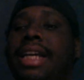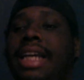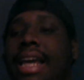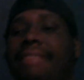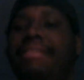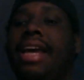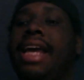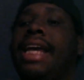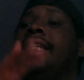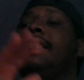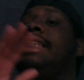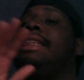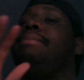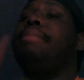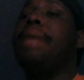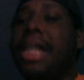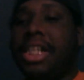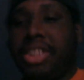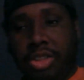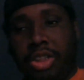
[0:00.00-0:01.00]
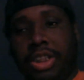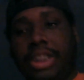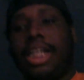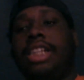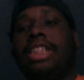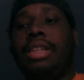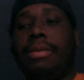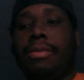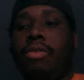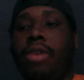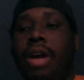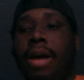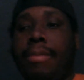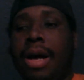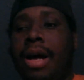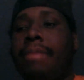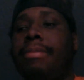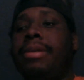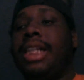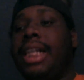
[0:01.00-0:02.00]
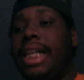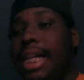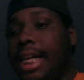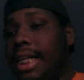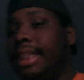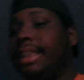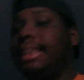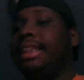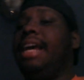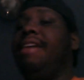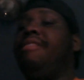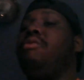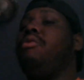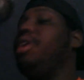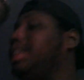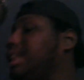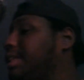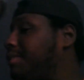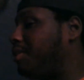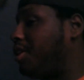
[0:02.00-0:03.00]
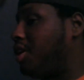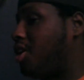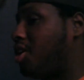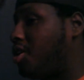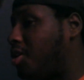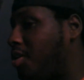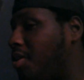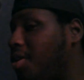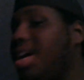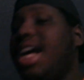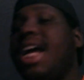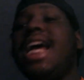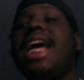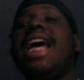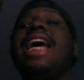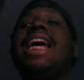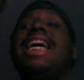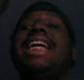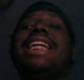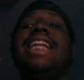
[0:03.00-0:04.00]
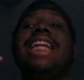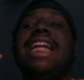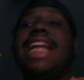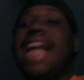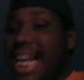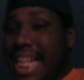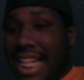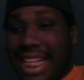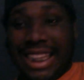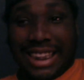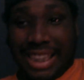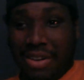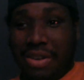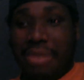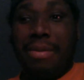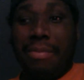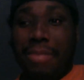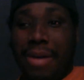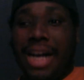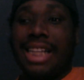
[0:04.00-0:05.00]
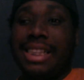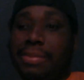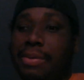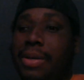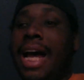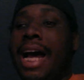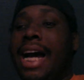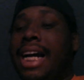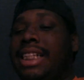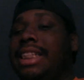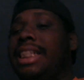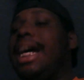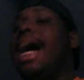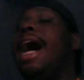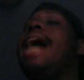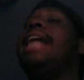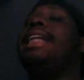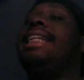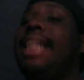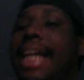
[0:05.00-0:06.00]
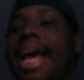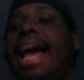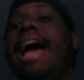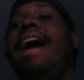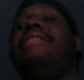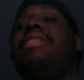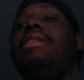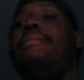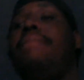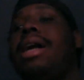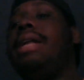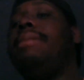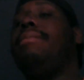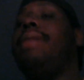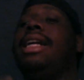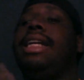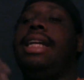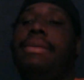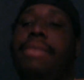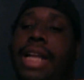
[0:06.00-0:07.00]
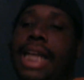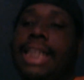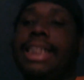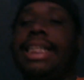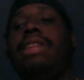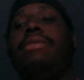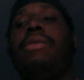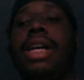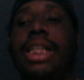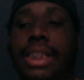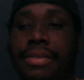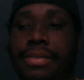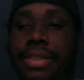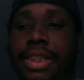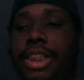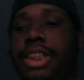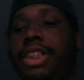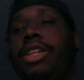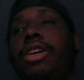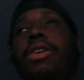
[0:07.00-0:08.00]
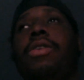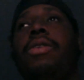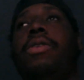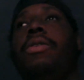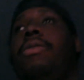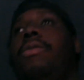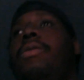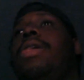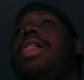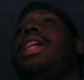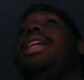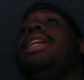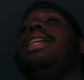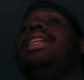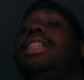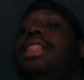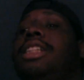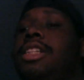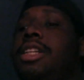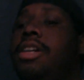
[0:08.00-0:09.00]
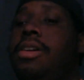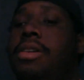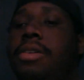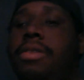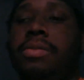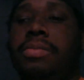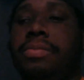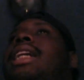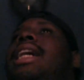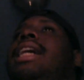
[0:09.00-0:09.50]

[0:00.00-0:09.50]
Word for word: me give a special shout out to my grandma, because if it wasn't for her, none of this shit would be possible. Actually, I did have the money by damn actually the rest of it, so you know,